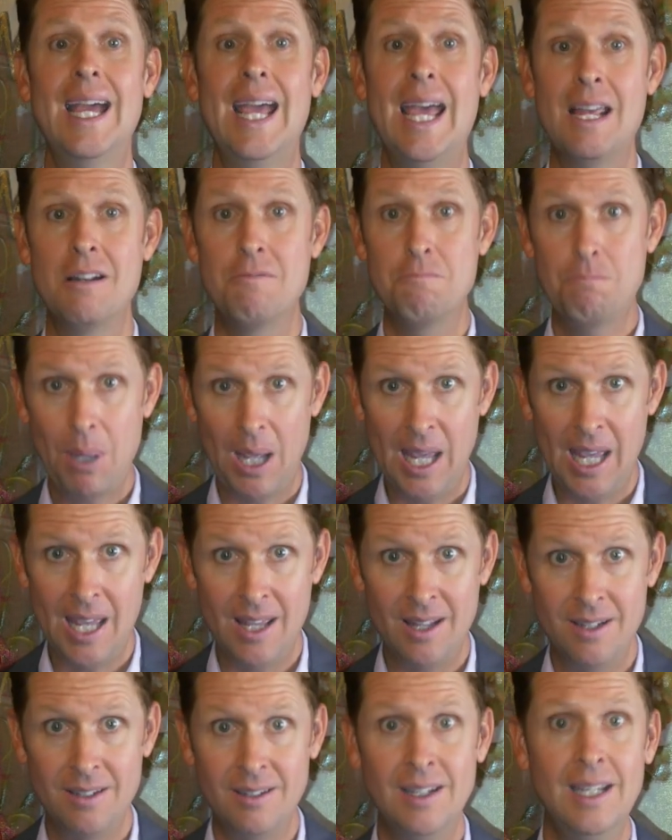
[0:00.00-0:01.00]
and
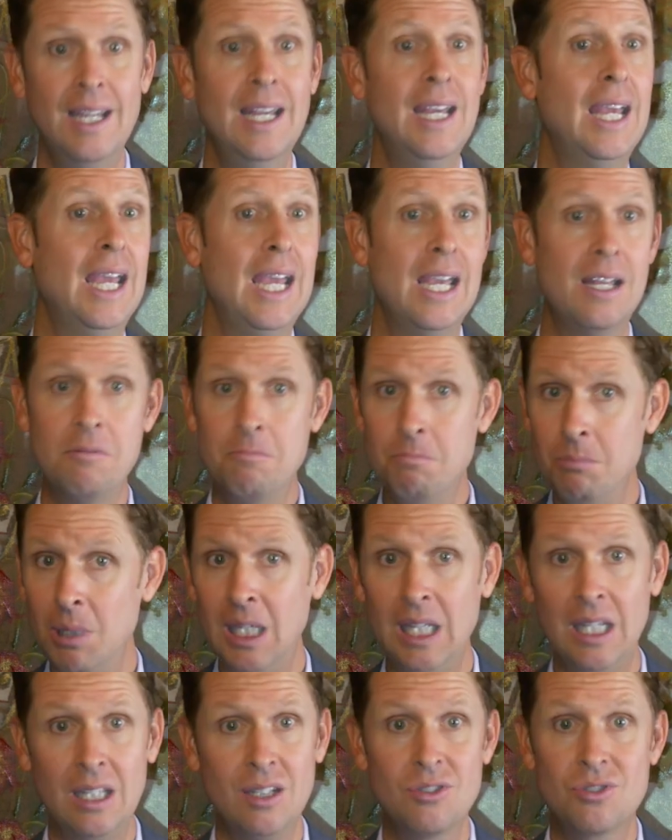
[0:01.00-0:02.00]
pen and
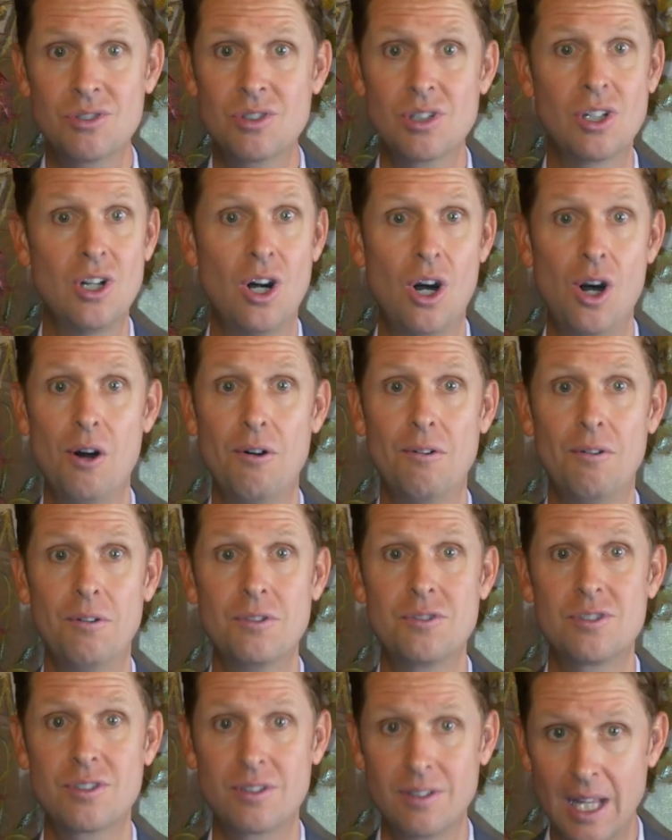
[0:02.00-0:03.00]
means to call
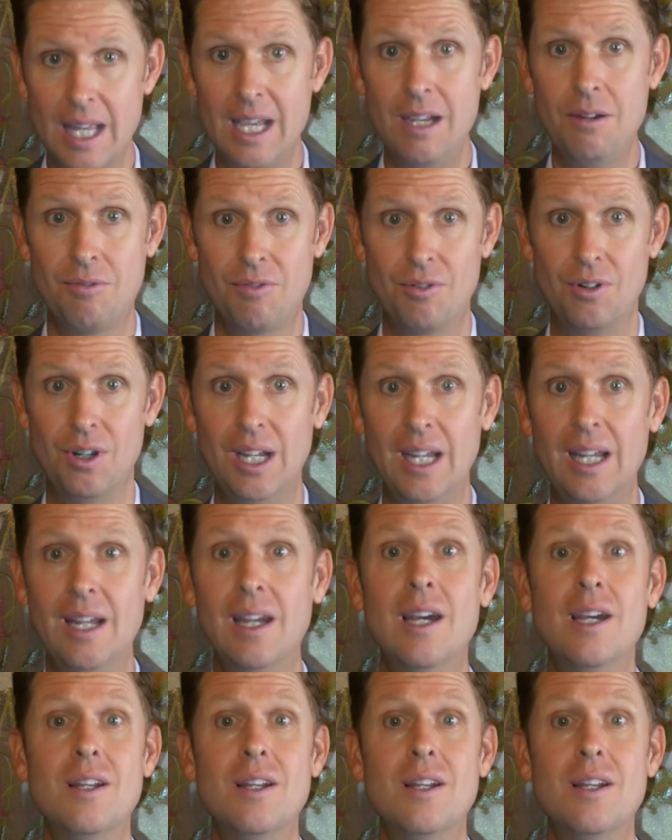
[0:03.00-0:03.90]
slavery